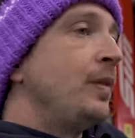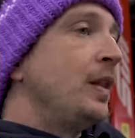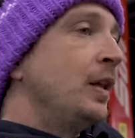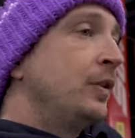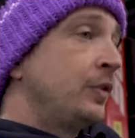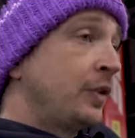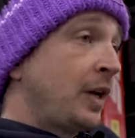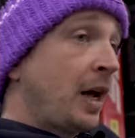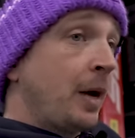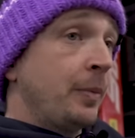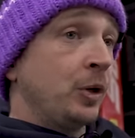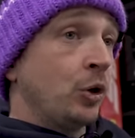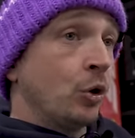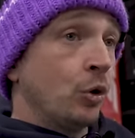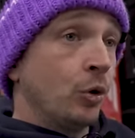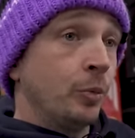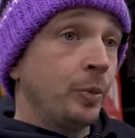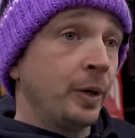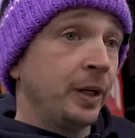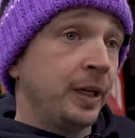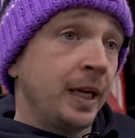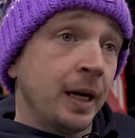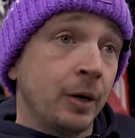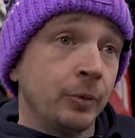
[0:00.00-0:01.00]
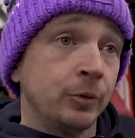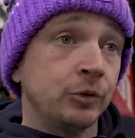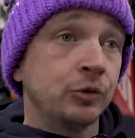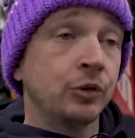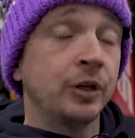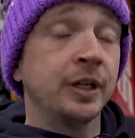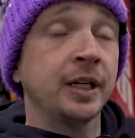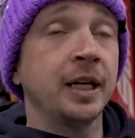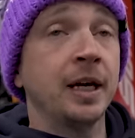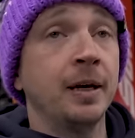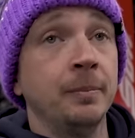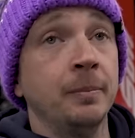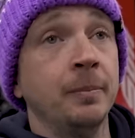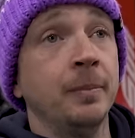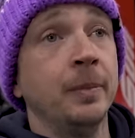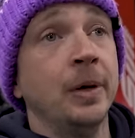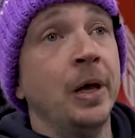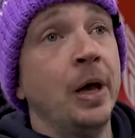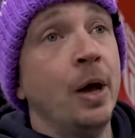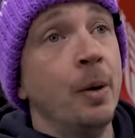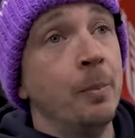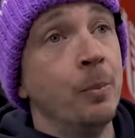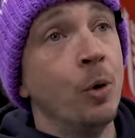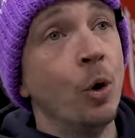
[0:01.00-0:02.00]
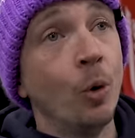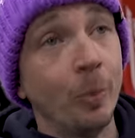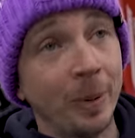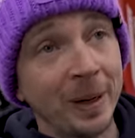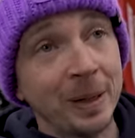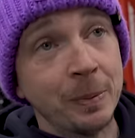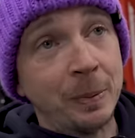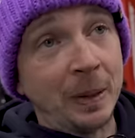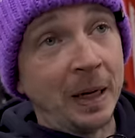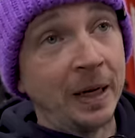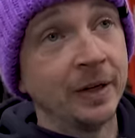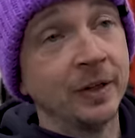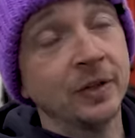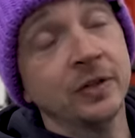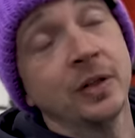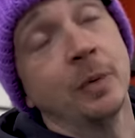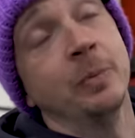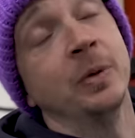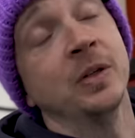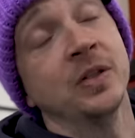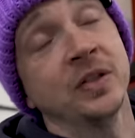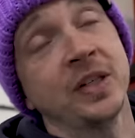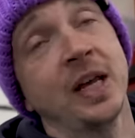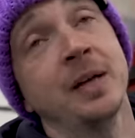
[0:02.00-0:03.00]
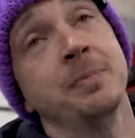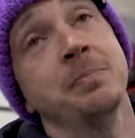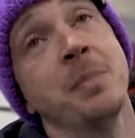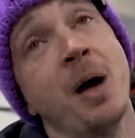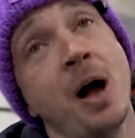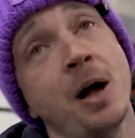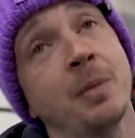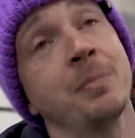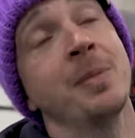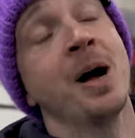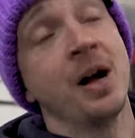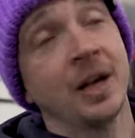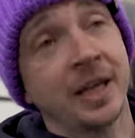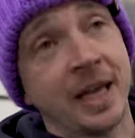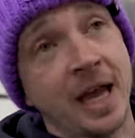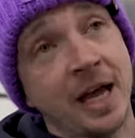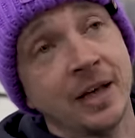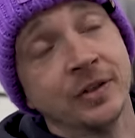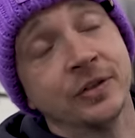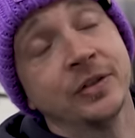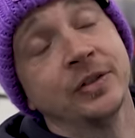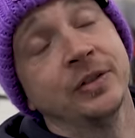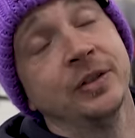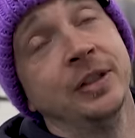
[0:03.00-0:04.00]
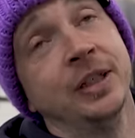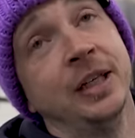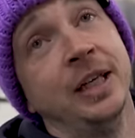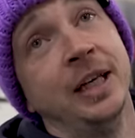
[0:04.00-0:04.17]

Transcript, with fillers: So that'd be cool. But yeah, we'll try and get more people in. Someone said Marc Marquez.